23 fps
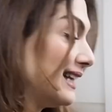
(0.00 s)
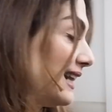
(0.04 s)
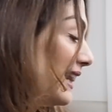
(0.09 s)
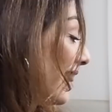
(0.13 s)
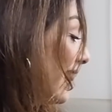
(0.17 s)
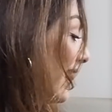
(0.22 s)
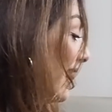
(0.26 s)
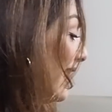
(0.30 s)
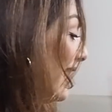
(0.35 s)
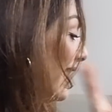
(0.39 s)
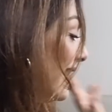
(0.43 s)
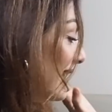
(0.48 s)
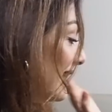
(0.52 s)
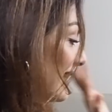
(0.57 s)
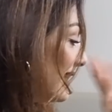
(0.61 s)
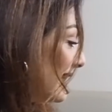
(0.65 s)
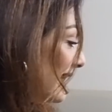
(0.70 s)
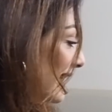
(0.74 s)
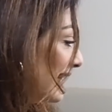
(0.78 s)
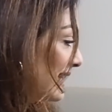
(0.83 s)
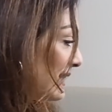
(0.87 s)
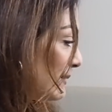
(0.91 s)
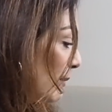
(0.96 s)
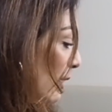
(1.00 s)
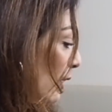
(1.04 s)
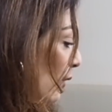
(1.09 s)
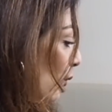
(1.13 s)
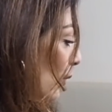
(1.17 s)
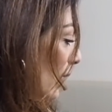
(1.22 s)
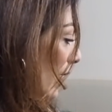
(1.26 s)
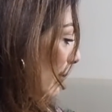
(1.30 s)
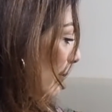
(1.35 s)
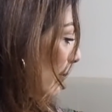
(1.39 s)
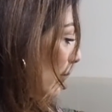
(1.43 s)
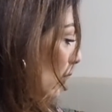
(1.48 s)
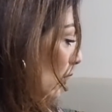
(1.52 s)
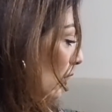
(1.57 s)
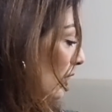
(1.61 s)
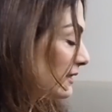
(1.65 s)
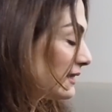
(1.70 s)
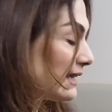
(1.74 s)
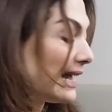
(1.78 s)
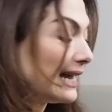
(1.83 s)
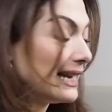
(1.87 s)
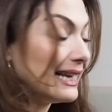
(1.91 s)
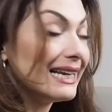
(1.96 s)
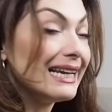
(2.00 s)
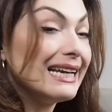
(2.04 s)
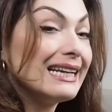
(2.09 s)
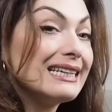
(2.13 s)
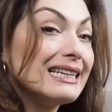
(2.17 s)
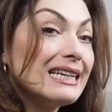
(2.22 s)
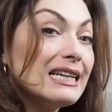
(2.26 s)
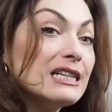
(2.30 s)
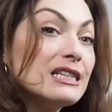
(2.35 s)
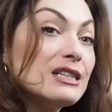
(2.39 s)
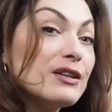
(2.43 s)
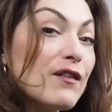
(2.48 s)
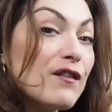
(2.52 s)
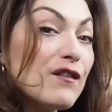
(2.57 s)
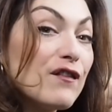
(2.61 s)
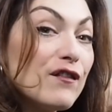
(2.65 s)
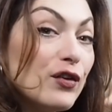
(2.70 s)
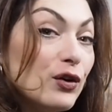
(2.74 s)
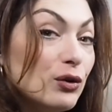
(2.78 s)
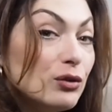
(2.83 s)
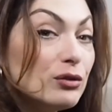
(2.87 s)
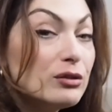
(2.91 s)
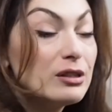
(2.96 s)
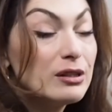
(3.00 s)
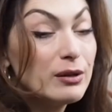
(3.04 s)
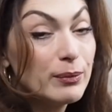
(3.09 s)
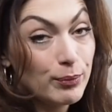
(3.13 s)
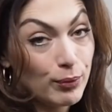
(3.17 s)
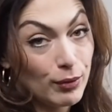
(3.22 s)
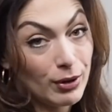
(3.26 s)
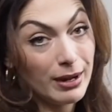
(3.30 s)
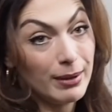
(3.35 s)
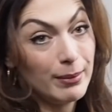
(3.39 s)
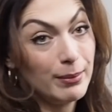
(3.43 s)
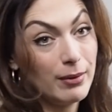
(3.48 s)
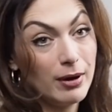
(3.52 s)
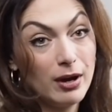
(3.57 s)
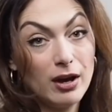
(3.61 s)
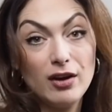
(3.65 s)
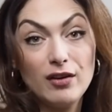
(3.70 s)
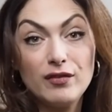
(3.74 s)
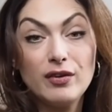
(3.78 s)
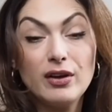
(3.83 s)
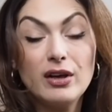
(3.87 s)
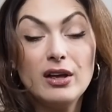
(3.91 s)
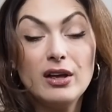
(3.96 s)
This is my wig box and it is full to the brim of